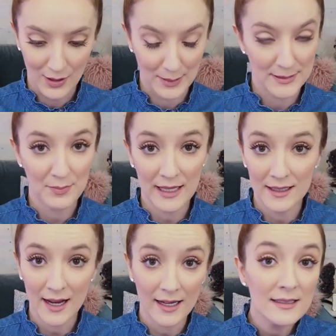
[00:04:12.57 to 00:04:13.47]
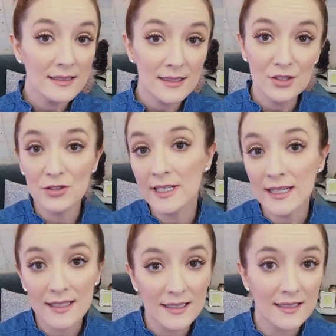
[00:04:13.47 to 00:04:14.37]
something nice to
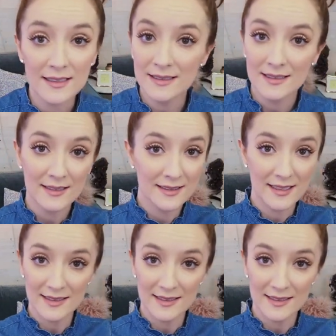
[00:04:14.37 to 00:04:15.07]
drink, sit